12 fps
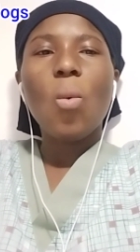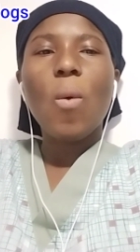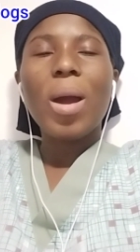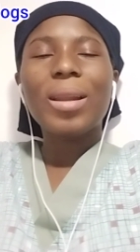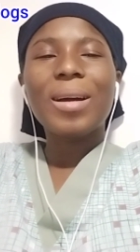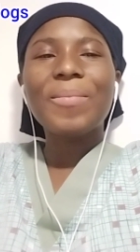
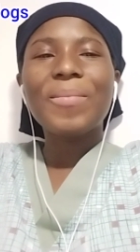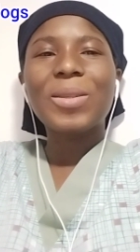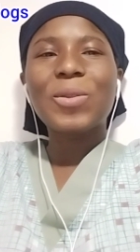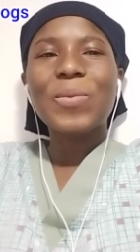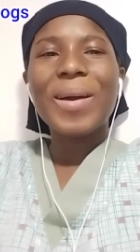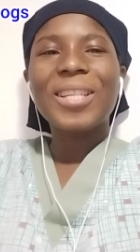Welcome
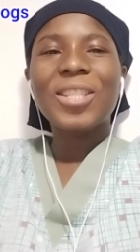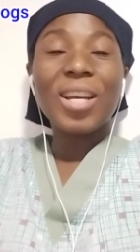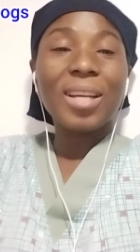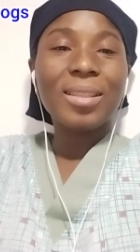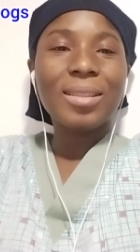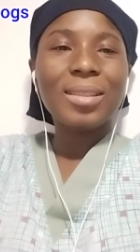back to my
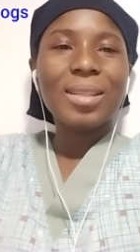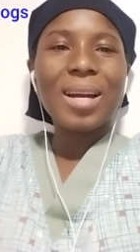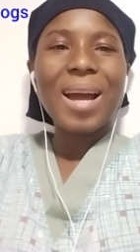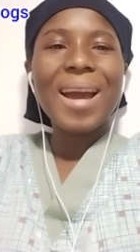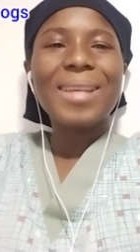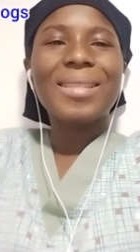channel.
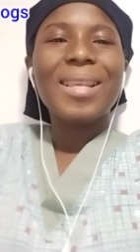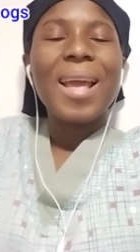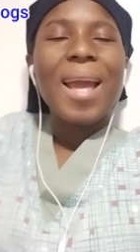Guys,